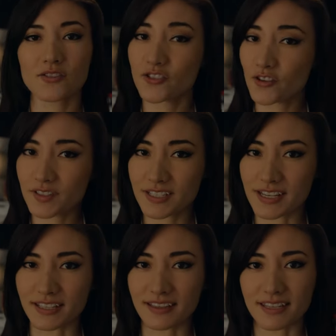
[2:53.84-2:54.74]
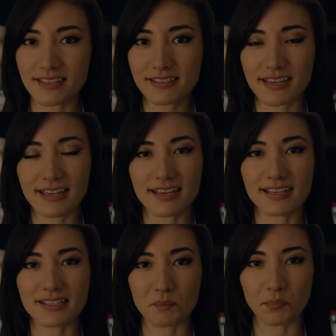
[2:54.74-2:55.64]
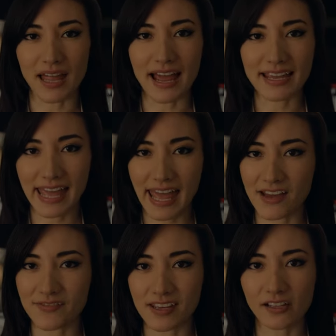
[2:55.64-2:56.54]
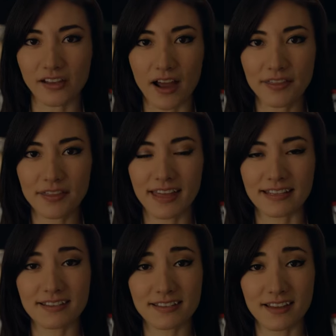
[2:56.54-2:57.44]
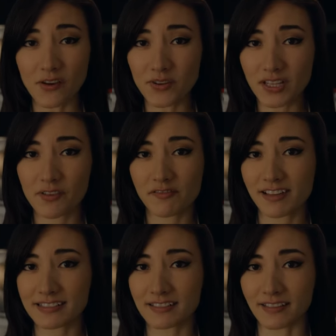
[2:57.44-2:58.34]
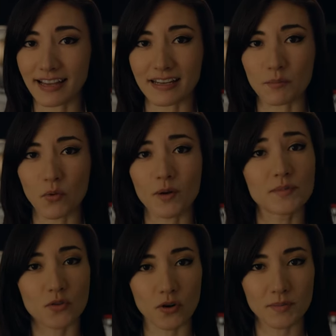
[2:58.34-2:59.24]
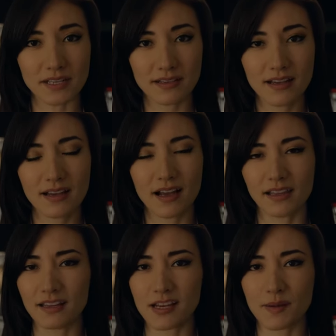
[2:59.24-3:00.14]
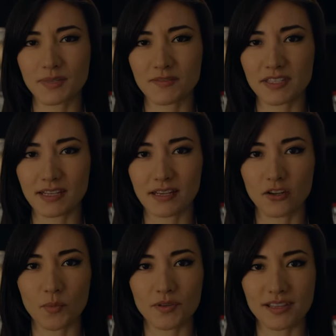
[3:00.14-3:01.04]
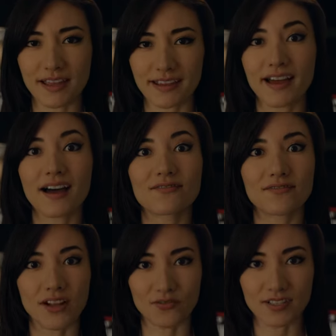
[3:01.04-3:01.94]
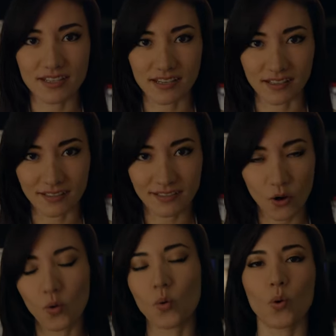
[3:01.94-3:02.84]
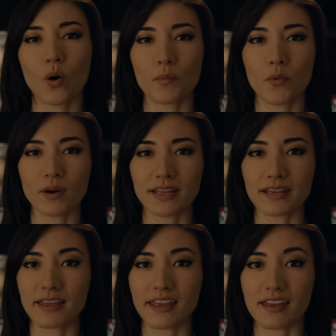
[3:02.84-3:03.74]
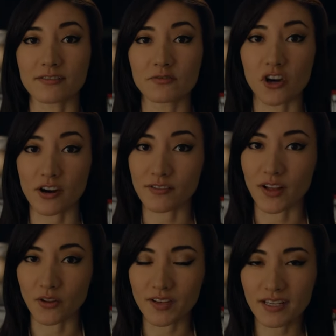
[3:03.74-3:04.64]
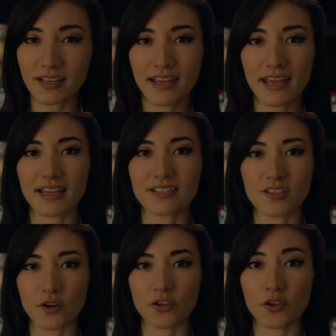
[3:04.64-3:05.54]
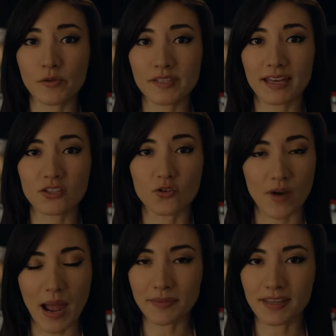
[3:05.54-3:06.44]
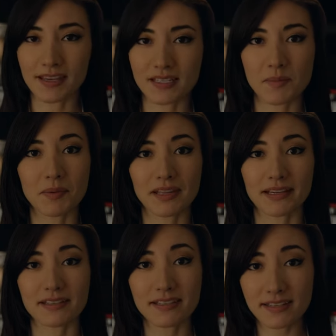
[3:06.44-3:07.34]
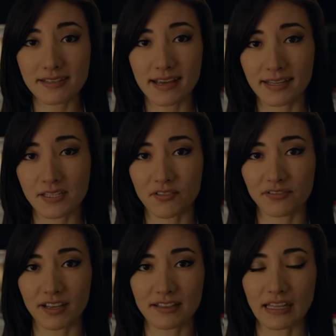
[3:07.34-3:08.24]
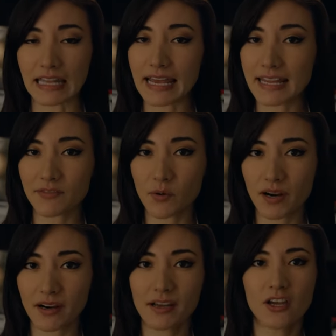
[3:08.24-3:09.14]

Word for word: Duvetine. This is black heavy cloth that does not really reflect light and more absorbs it. A lot of times I've seen it in almost like velveteen or more like a dark velvet, and so use that to wrap things, maybe like a C-stand that's reflecting light everywhere.